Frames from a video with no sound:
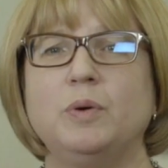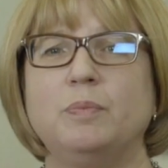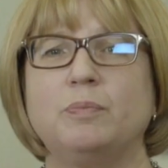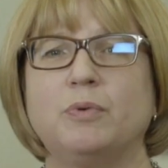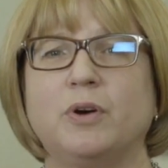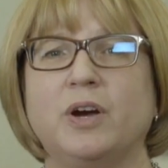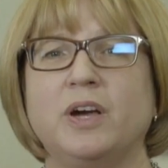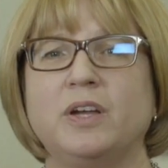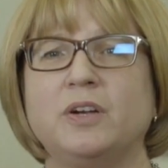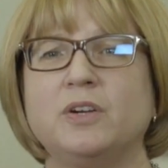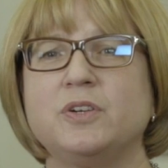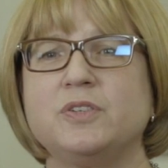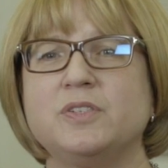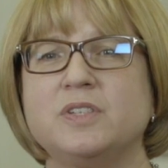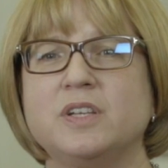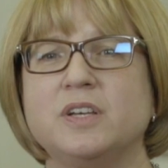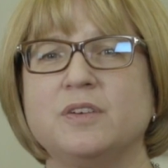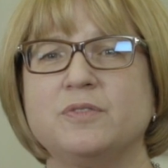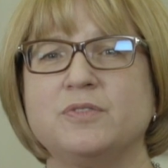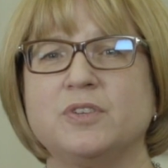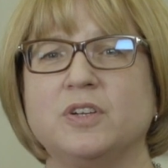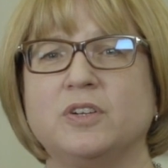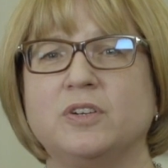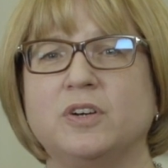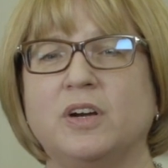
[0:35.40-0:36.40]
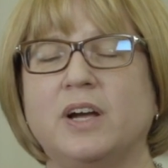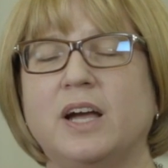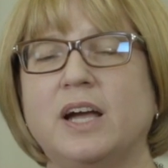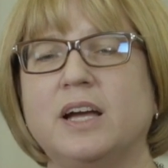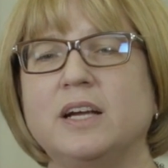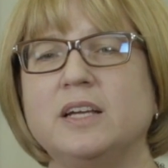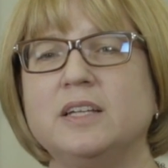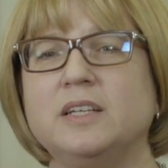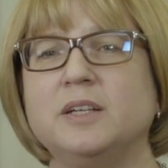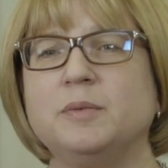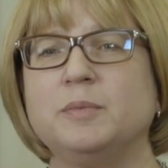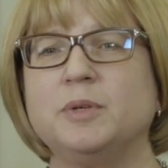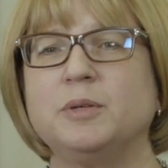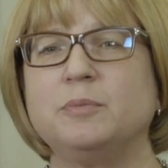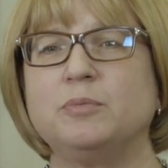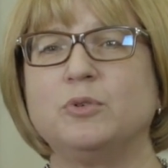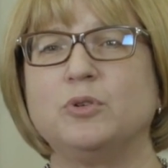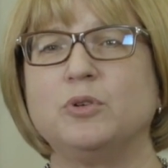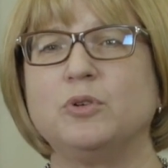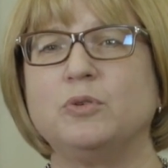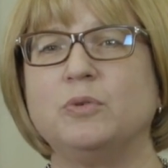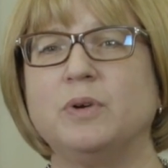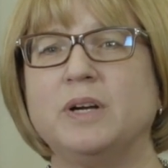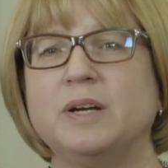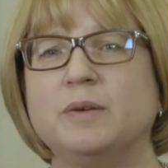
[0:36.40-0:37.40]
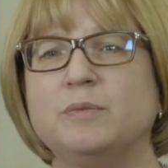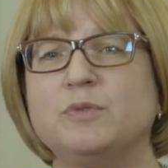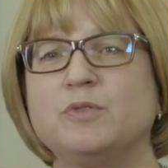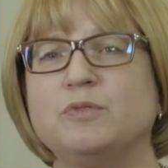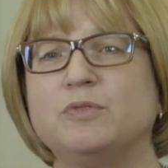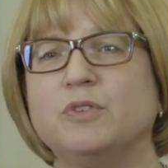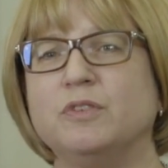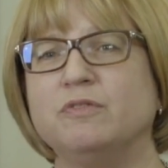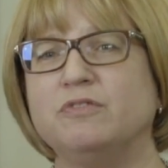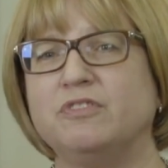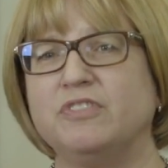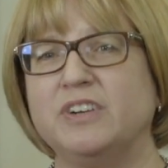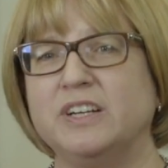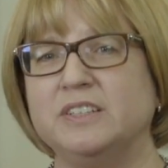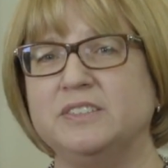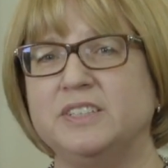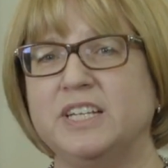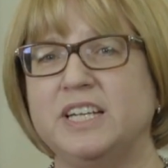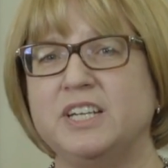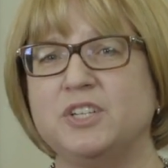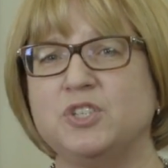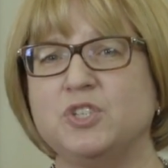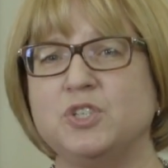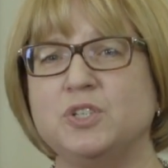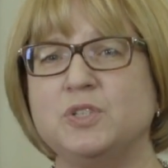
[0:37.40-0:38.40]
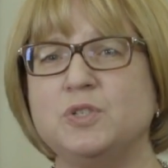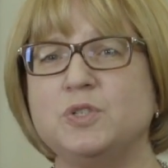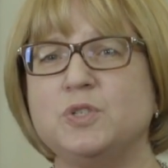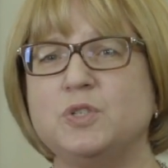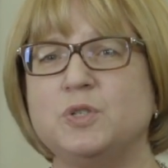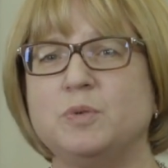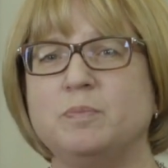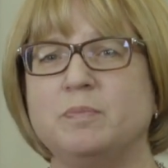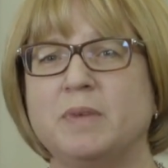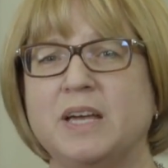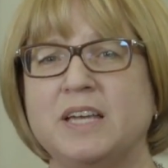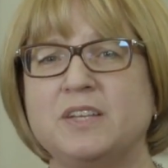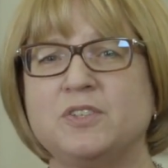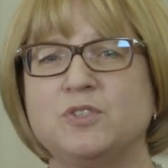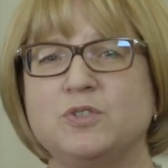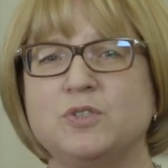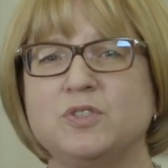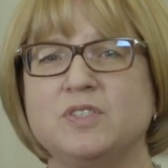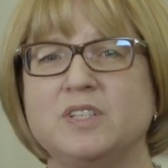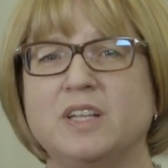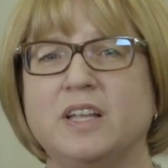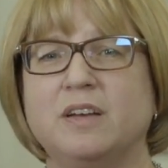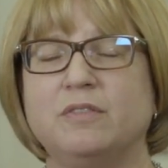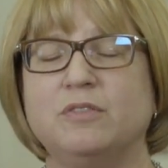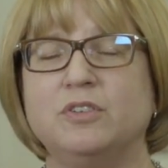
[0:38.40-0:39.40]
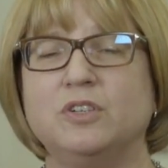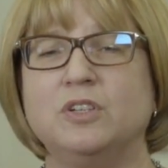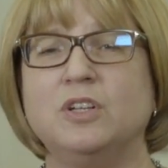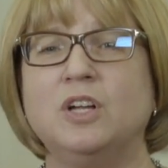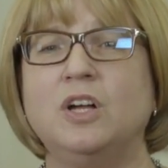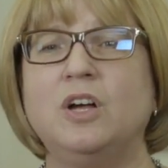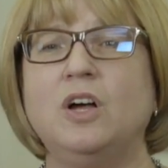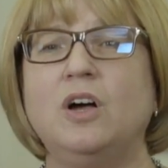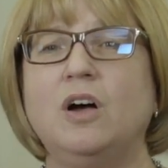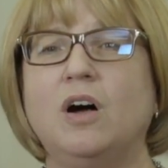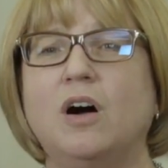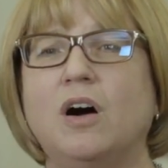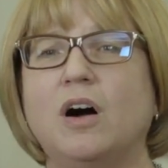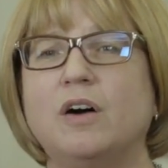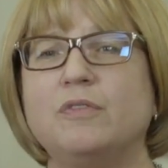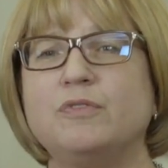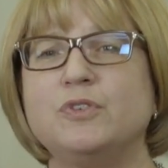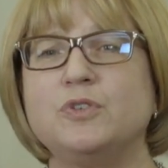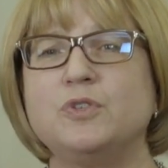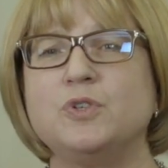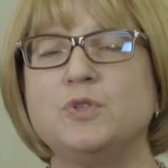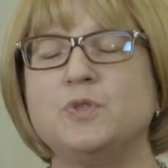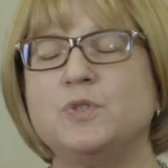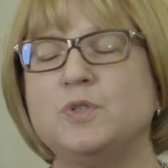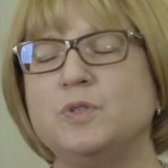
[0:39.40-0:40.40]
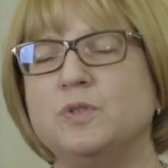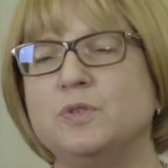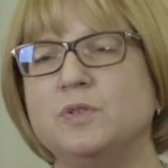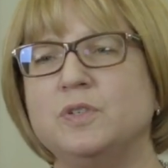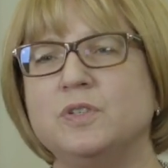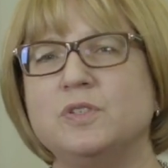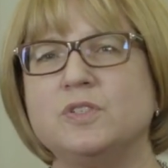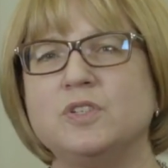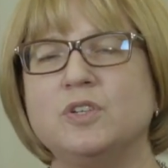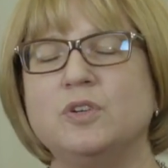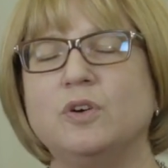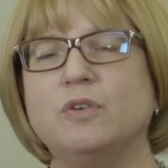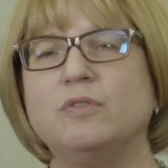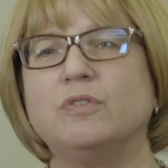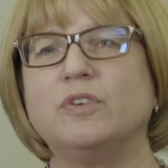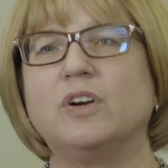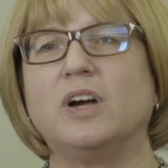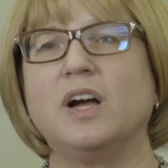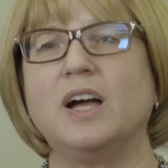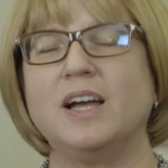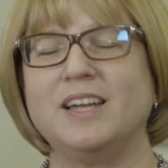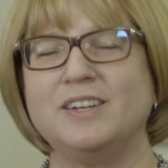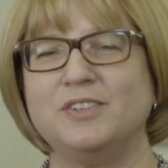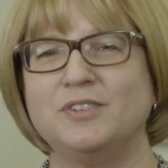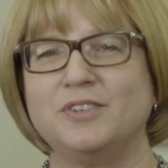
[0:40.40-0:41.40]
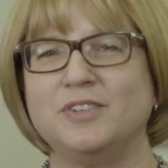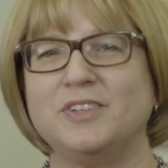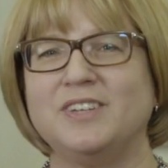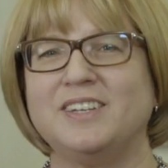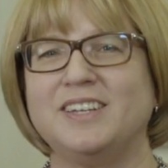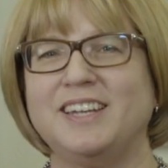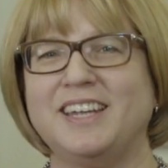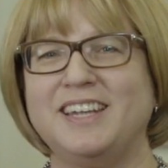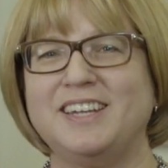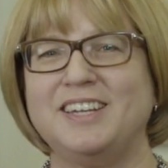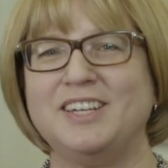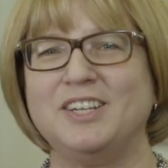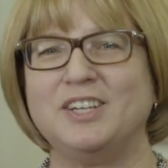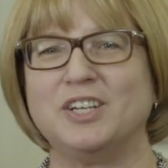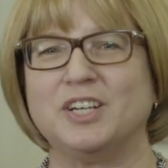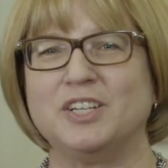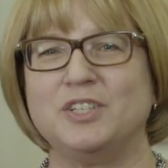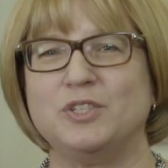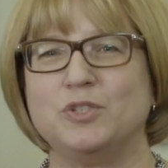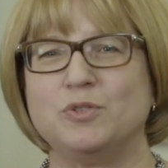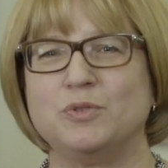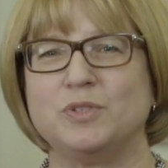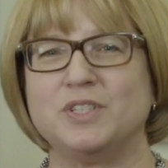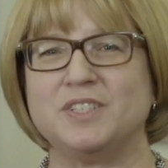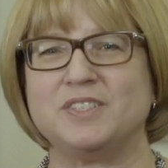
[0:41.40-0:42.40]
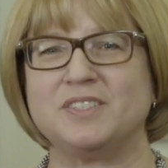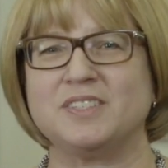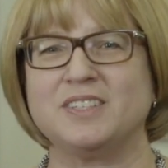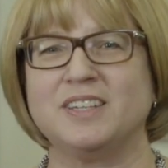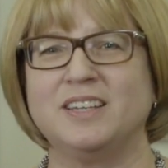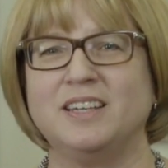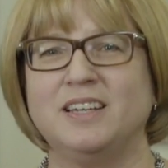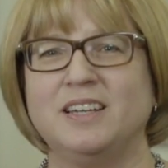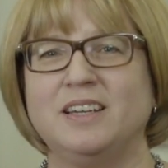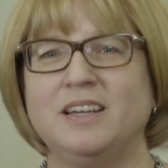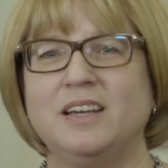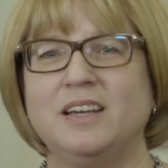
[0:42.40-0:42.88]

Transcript: We pride ourselves on our academic programs from foundation to master's level offered to students in over 180 countries.